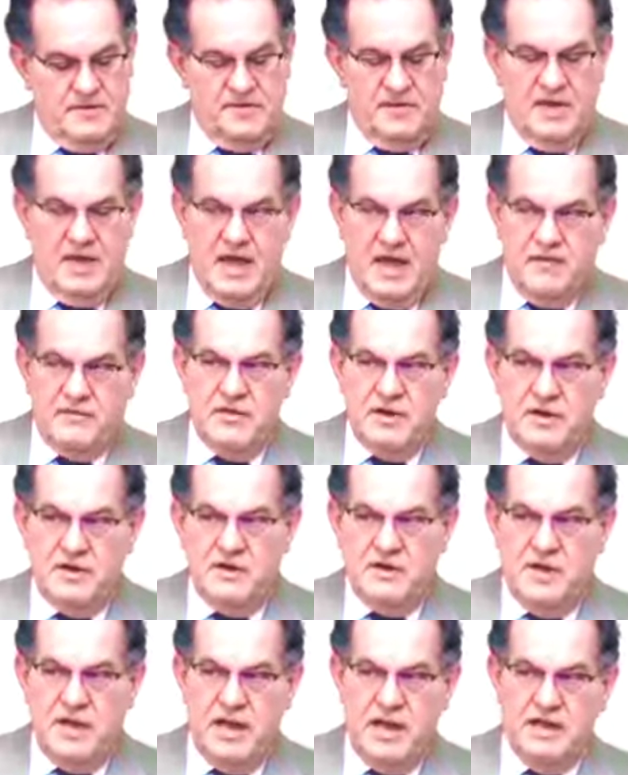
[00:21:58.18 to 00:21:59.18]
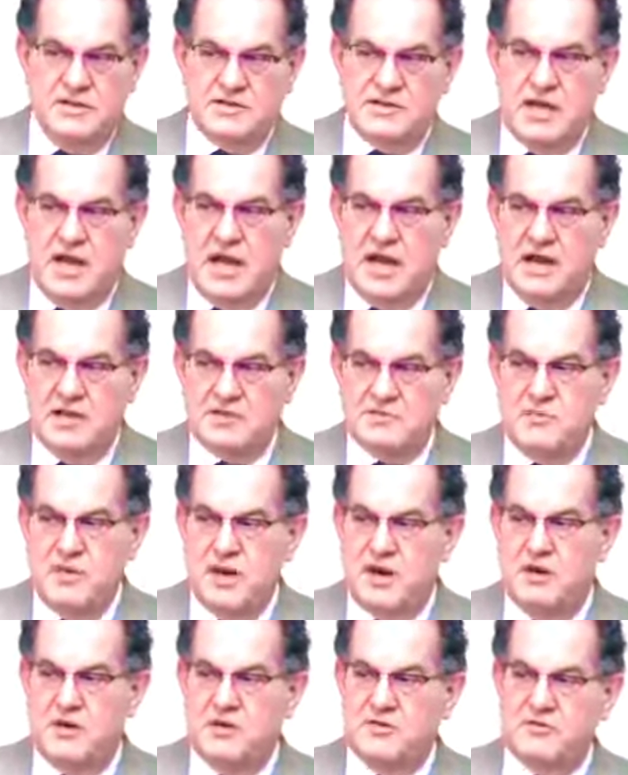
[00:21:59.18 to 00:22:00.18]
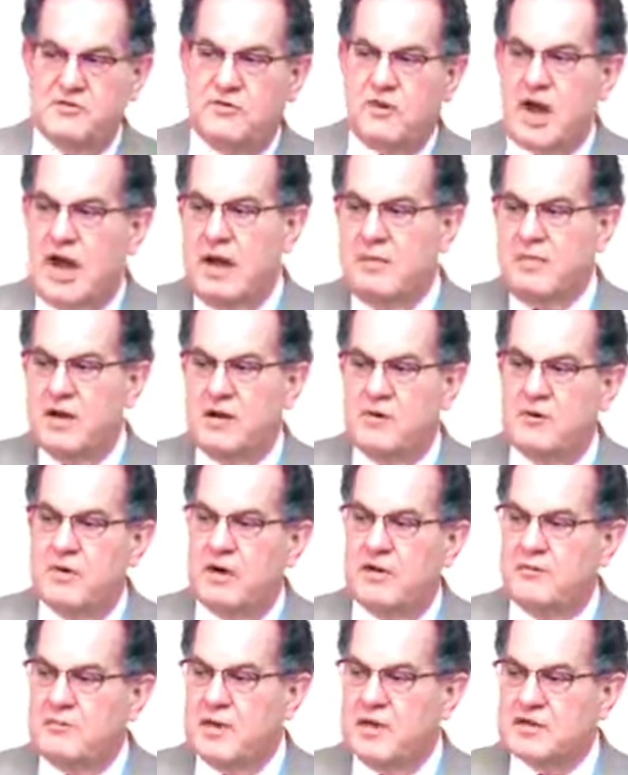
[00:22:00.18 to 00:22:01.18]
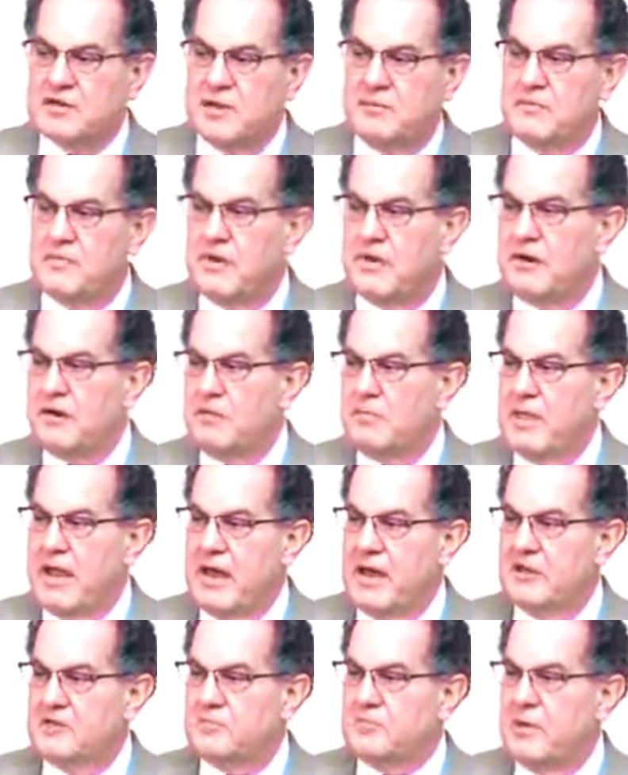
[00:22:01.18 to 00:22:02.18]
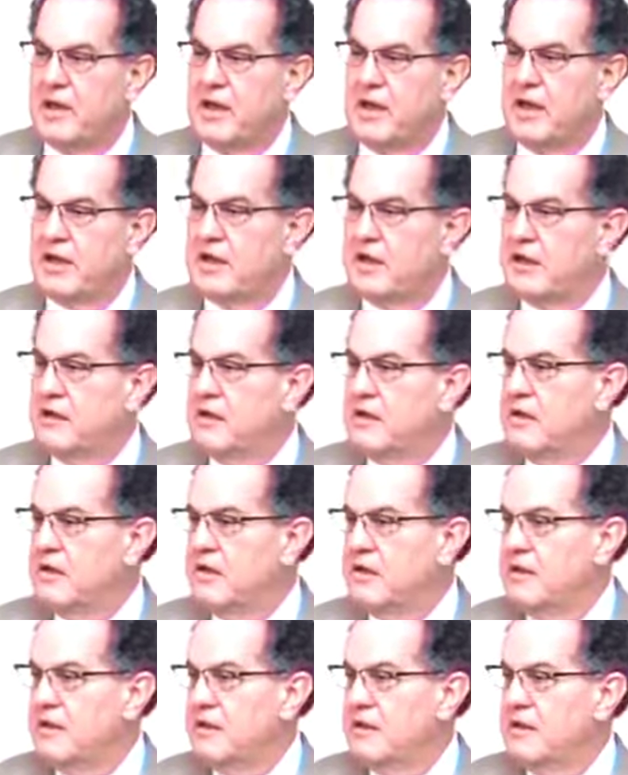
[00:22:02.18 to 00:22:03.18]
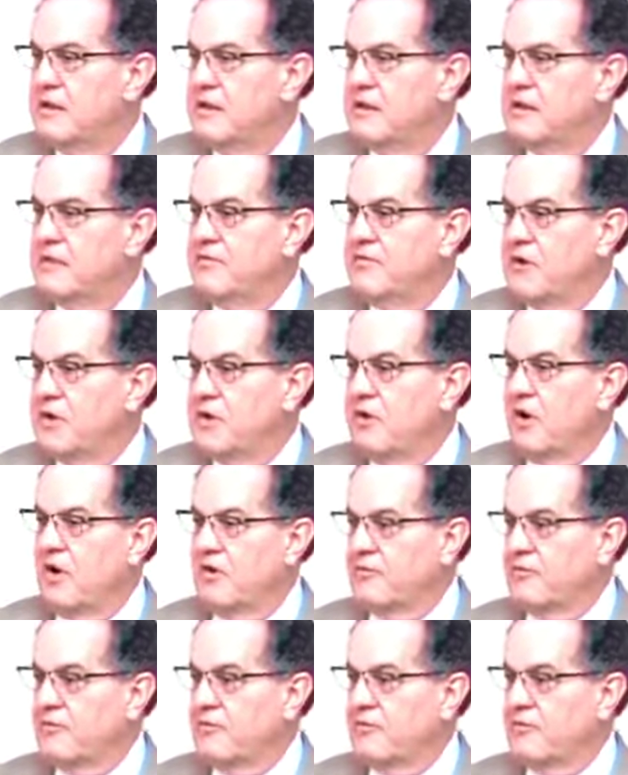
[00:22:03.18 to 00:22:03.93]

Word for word: See, heaven today is not as men are describing it, where everybody's up there, the band's playing. If you're a